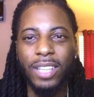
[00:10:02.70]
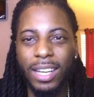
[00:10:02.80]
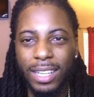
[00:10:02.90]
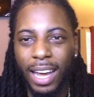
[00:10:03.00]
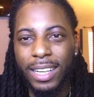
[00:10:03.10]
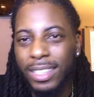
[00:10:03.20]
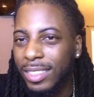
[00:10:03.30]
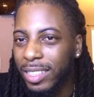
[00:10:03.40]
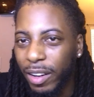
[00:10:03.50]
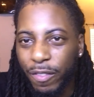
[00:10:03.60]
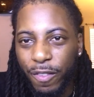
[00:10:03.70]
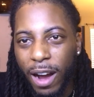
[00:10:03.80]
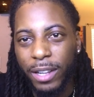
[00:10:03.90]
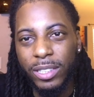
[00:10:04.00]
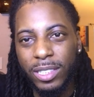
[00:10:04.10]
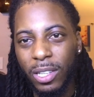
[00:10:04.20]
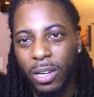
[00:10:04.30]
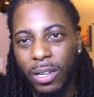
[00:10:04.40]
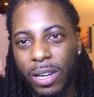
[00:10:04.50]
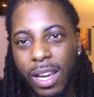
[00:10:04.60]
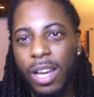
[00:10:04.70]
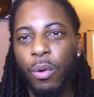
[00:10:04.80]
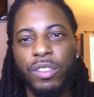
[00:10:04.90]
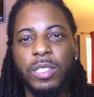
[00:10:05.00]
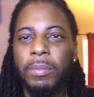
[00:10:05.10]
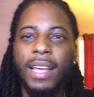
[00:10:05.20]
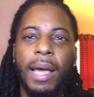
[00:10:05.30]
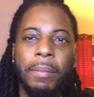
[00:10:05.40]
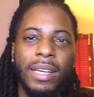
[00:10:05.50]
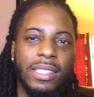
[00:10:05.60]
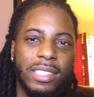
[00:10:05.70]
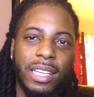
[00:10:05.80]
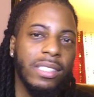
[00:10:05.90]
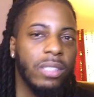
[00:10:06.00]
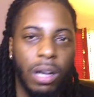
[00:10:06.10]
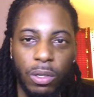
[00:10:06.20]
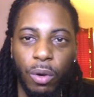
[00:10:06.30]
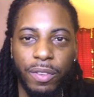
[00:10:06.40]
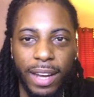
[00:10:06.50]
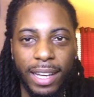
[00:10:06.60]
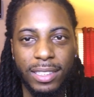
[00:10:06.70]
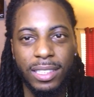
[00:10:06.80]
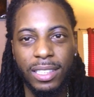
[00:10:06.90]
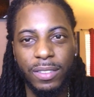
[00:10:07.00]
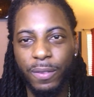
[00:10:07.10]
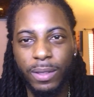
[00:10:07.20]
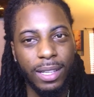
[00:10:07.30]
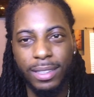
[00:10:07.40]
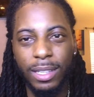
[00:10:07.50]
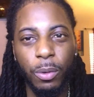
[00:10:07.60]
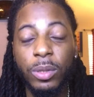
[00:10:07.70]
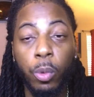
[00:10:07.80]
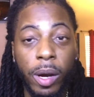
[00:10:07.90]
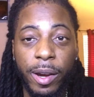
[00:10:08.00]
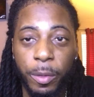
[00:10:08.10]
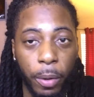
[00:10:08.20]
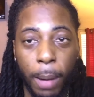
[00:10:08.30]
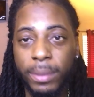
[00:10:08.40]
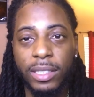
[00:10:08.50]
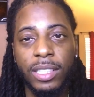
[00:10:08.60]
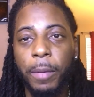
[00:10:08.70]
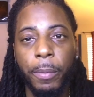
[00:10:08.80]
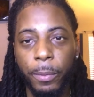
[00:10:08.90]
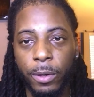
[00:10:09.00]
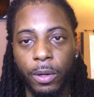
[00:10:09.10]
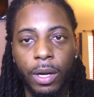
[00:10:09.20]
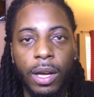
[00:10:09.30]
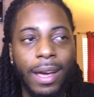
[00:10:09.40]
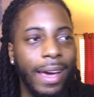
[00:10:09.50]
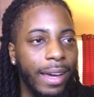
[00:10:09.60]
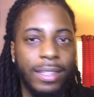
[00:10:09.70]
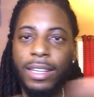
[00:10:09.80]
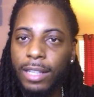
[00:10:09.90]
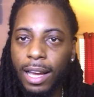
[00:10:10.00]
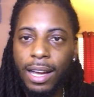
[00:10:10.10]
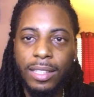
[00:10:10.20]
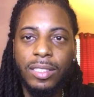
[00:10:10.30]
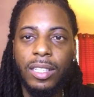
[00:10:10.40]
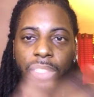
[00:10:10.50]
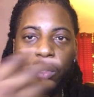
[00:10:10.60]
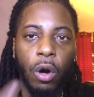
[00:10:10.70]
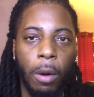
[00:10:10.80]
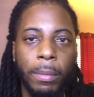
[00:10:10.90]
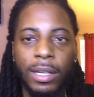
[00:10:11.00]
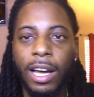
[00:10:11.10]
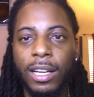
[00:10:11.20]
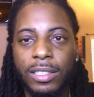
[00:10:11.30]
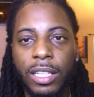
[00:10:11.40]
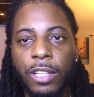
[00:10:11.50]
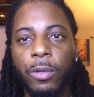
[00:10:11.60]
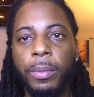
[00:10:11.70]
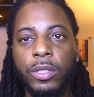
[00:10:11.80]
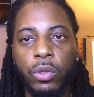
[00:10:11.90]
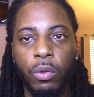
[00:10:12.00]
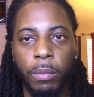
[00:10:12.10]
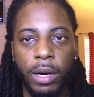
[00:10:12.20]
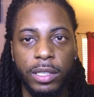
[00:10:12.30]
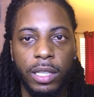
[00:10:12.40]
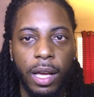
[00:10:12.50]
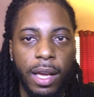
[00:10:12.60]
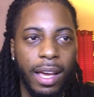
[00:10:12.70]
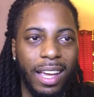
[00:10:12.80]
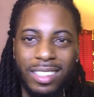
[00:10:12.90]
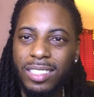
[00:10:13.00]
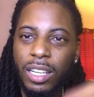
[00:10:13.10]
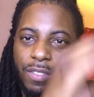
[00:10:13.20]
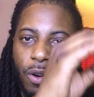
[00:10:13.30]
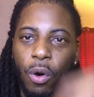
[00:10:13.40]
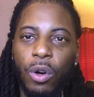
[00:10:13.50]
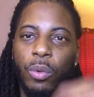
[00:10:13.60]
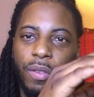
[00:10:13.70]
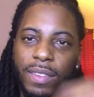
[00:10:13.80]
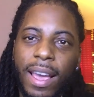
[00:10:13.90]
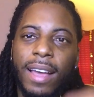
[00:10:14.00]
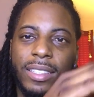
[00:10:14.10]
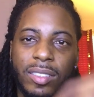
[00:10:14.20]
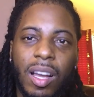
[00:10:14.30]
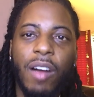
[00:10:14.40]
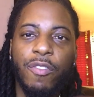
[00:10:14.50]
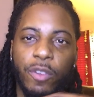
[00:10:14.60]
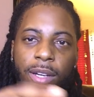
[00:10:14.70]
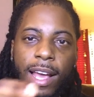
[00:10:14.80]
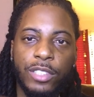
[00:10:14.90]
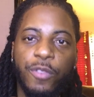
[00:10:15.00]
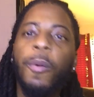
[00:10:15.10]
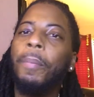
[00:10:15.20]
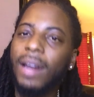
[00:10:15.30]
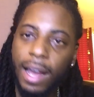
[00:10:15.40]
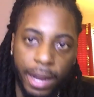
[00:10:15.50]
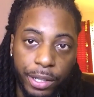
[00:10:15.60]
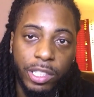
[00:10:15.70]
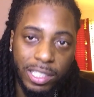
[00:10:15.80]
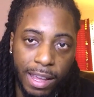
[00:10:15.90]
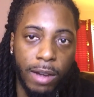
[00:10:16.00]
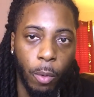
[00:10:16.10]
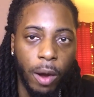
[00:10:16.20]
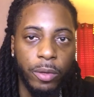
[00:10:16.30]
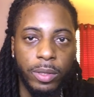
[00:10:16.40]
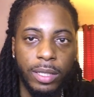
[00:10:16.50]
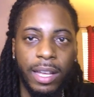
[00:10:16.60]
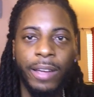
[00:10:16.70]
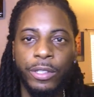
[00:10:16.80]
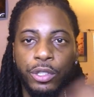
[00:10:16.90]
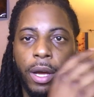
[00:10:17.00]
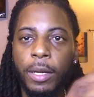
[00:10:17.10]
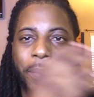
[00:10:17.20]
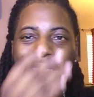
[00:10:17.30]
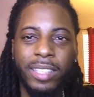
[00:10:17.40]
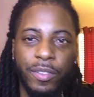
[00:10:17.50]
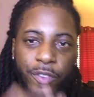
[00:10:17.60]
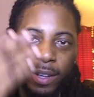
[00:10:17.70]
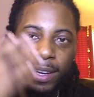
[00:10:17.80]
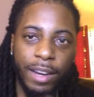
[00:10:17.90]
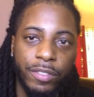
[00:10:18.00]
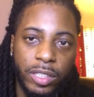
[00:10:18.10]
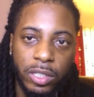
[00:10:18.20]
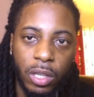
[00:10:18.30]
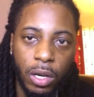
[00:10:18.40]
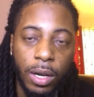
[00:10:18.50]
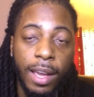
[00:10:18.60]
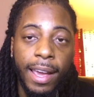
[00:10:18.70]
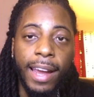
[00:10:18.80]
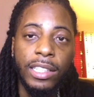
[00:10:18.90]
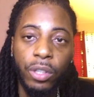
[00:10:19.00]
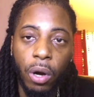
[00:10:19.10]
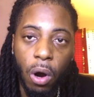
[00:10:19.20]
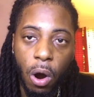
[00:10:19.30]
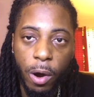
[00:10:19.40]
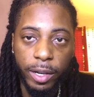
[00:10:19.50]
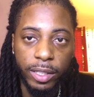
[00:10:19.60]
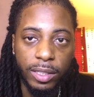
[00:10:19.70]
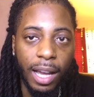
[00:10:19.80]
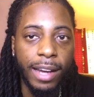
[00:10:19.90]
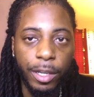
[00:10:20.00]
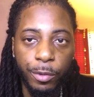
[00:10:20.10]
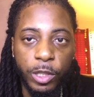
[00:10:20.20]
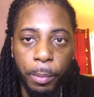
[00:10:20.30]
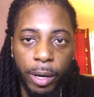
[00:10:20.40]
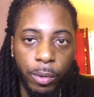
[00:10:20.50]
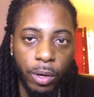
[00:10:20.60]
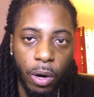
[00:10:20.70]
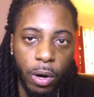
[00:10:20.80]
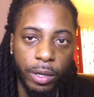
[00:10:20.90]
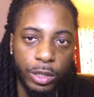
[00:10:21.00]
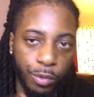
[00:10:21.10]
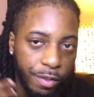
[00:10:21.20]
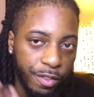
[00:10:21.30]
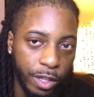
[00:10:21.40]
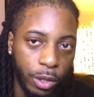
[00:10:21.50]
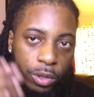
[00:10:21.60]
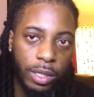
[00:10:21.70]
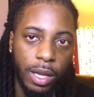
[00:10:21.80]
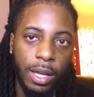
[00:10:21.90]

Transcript: trying to like listen to a fire song with some damn nigga chest all over that shit. Like, it was weird, bro. I'ma just keep it real. And then, like I said, you harmonized a little bit too much instead of going with that Styrofoam and Ashtray. But I understand why you did that. You're trying to be different in every song. And you're an artist. I can respect when an artist reveals